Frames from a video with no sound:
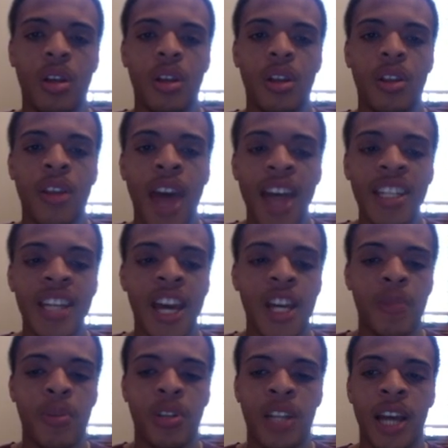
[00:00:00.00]
That's how you
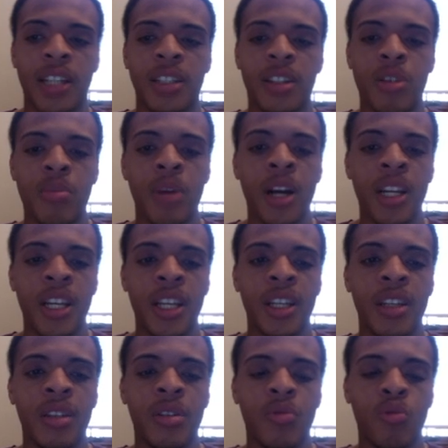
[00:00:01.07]
protect your money
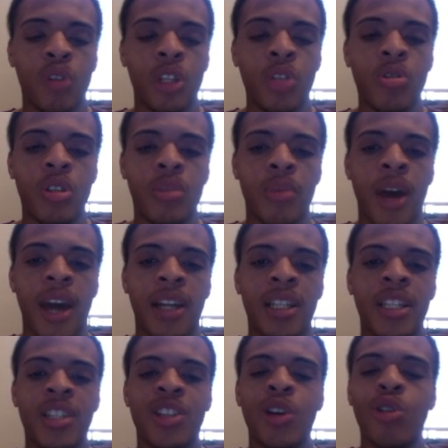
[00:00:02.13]
when using
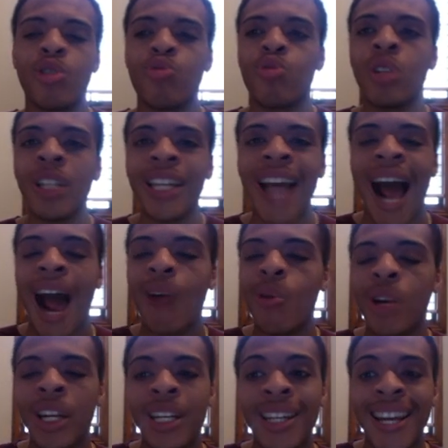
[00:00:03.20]
MACD. So it's really, I
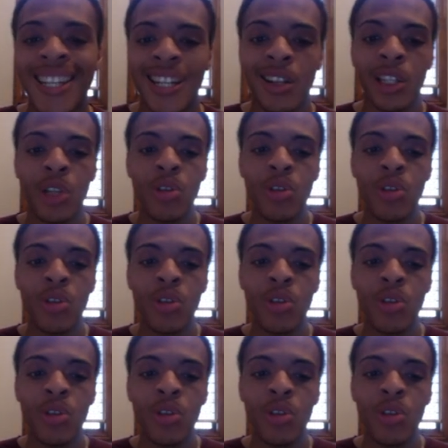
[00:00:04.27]
wouldn't necessarily use